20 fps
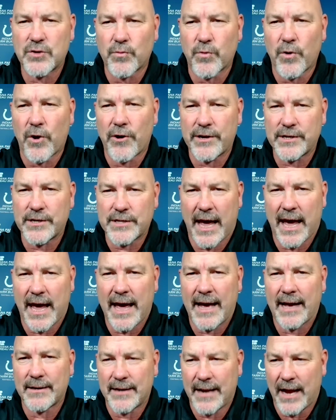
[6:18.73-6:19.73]
where he's
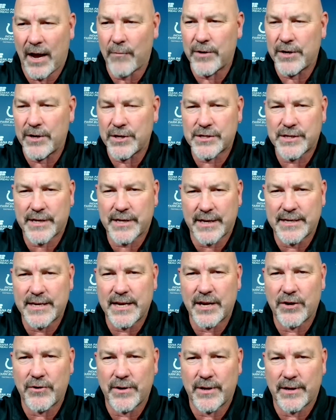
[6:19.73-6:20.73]
at, now we just
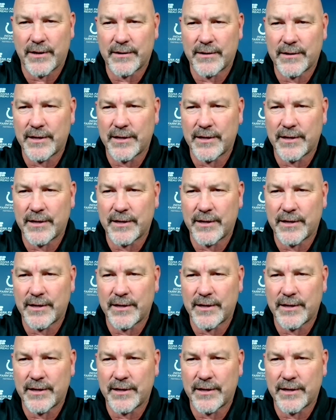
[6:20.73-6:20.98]
continue to,